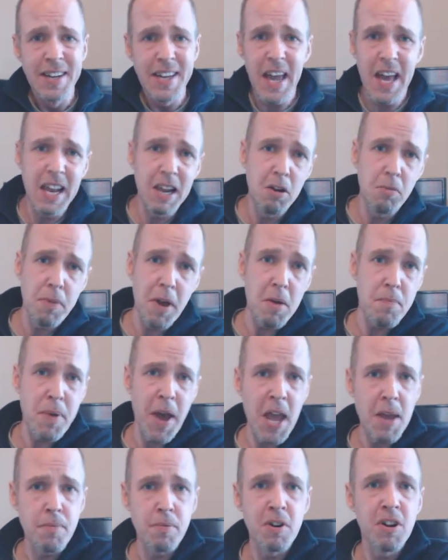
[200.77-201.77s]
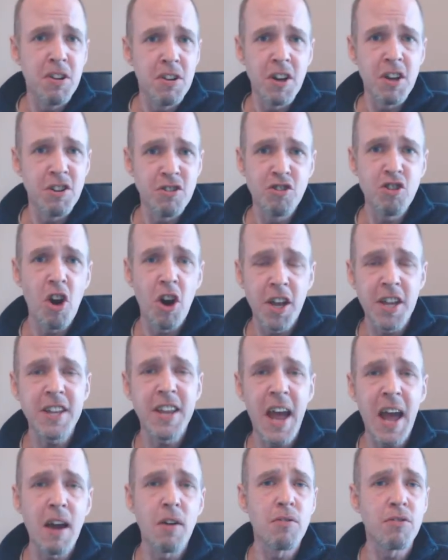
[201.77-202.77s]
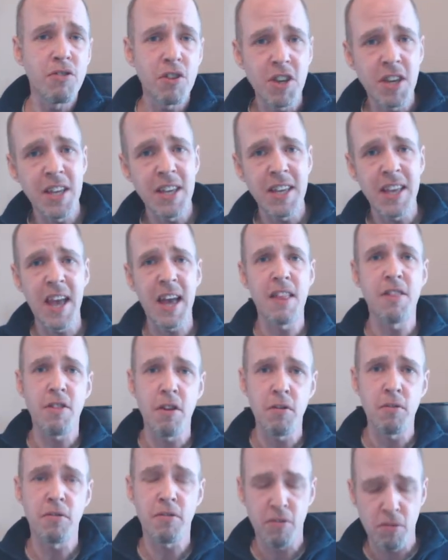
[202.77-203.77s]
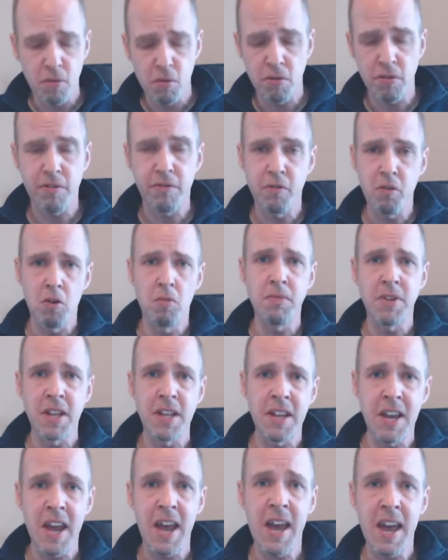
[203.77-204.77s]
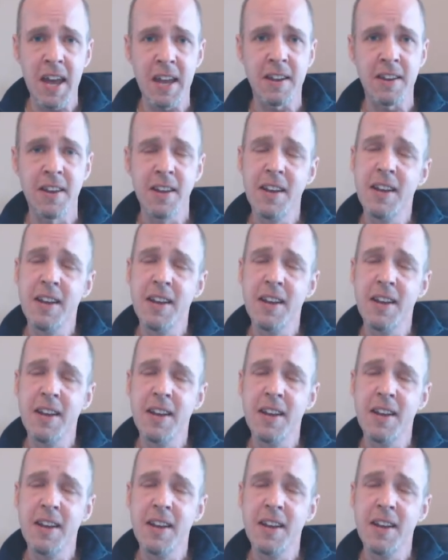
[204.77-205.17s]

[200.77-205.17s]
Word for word: get a little bit of paper and, and jot it down so you can get those thoughts formed in your head.